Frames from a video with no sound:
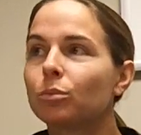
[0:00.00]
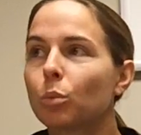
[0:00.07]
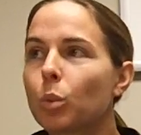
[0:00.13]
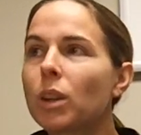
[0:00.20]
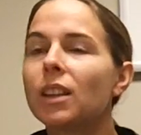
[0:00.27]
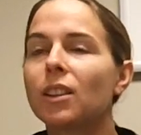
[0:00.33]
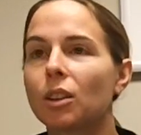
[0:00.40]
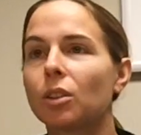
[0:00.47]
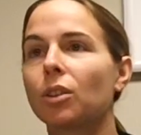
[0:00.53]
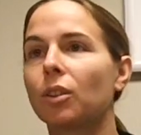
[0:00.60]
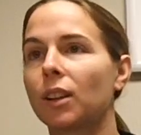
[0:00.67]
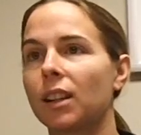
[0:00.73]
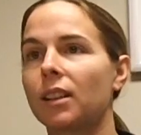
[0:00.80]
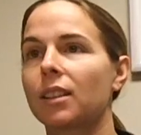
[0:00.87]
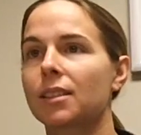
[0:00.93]
we know
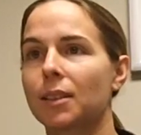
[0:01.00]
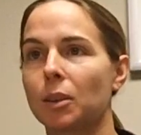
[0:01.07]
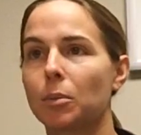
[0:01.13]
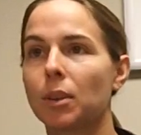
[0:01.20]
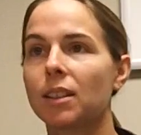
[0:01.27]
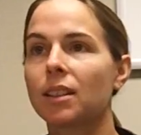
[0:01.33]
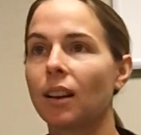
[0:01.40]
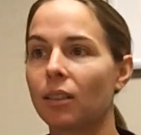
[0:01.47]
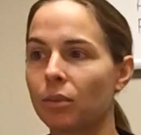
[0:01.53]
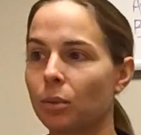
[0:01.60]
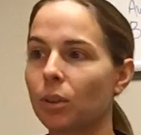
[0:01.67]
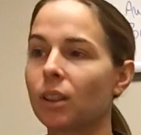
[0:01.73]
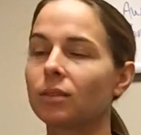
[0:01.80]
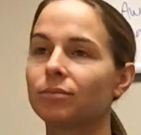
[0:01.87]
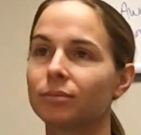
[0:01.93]
going in that's going to be a tough
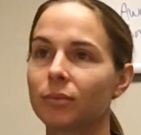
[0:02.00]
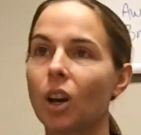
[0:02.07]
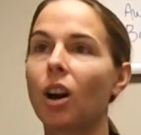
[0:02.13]
one.